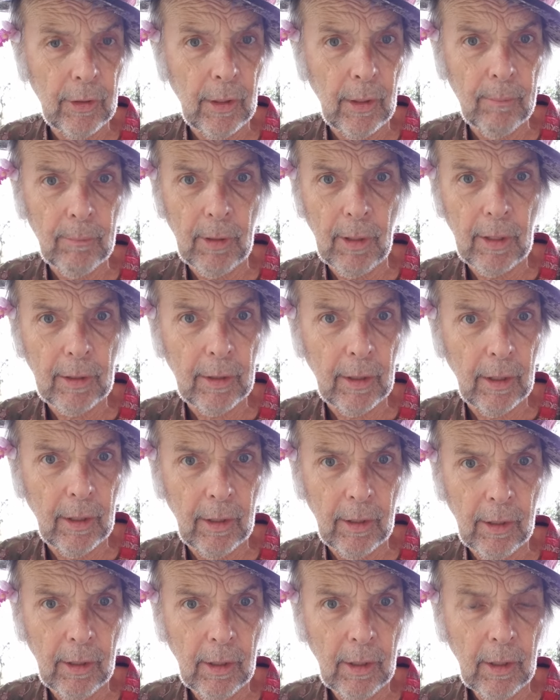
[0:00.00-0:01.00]
I'm like
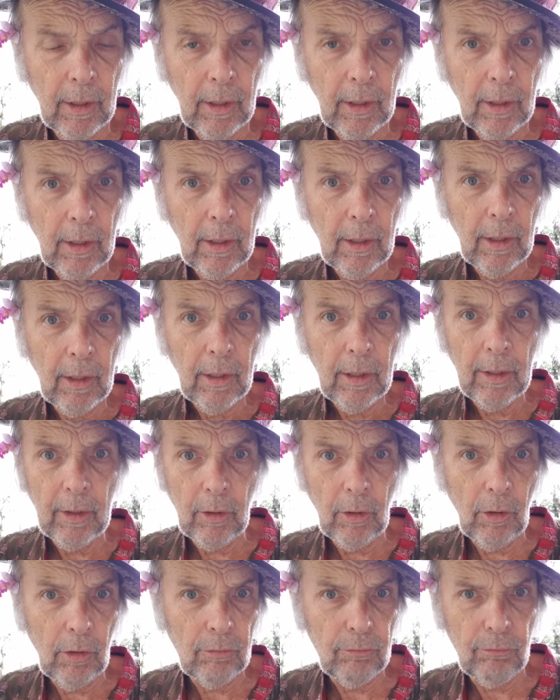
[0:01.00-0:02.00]
an
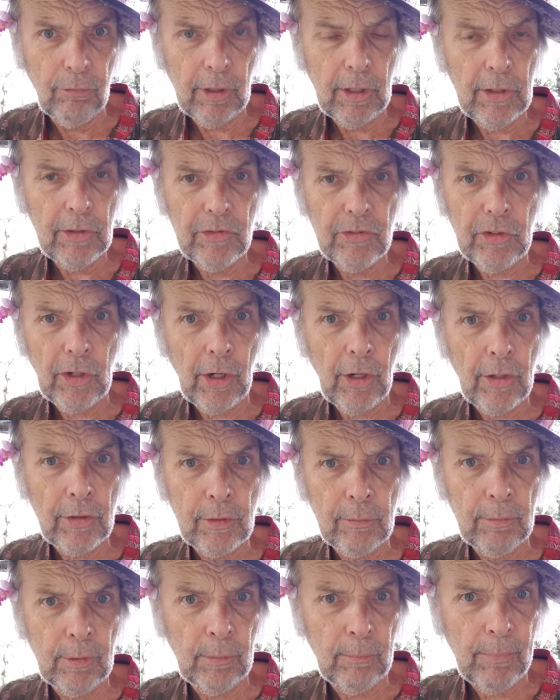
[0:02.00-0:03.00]
old
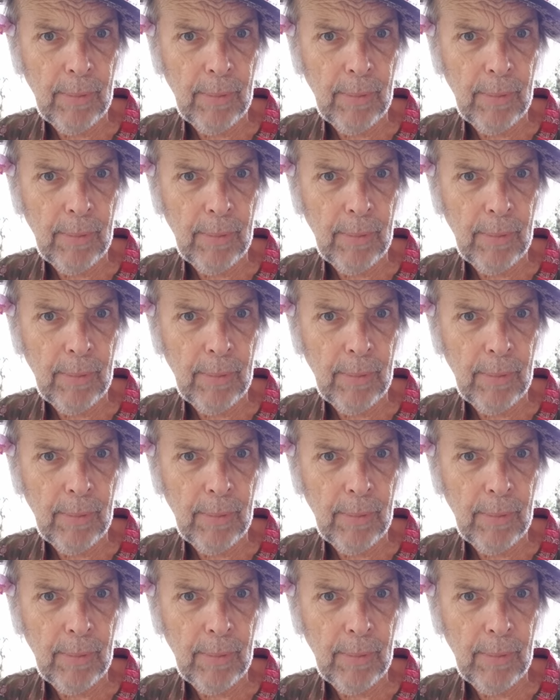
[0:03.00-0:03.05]
rechargeable